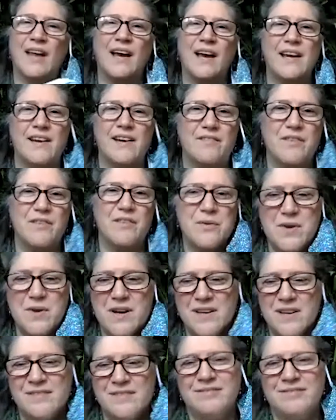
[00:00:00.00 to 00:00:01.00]
Hi,
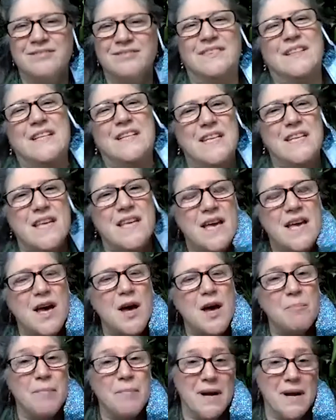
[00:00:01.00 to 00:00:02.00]
everyone.
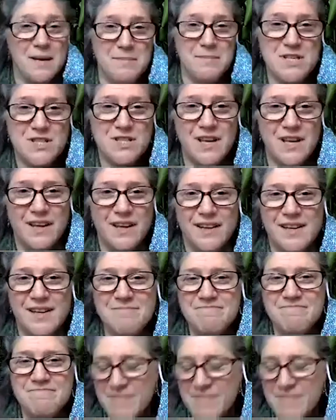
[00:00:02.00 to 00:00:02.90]
Um, my name is Shelly.